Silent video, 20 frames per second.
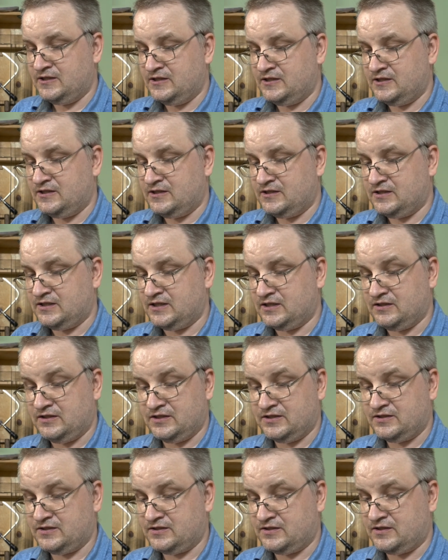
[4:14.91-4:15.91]

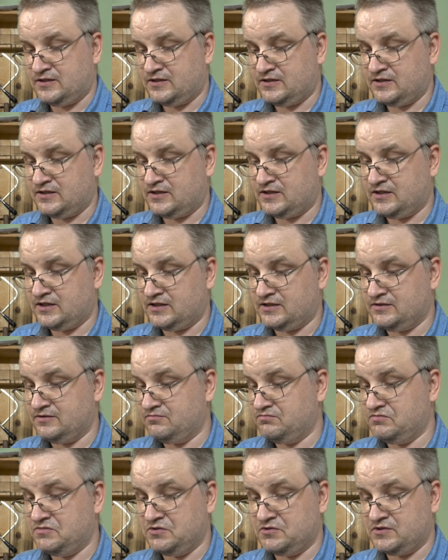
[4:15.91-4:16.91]
Unless I
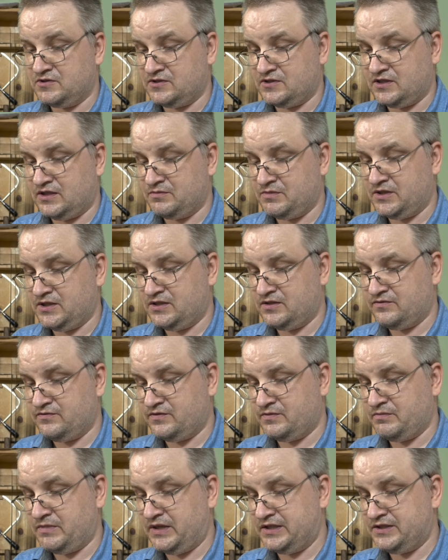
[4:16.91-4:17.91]
do some kind
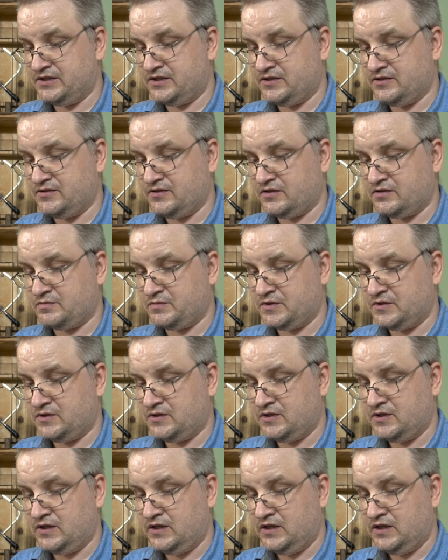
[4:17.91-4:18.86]
of magic adjustment.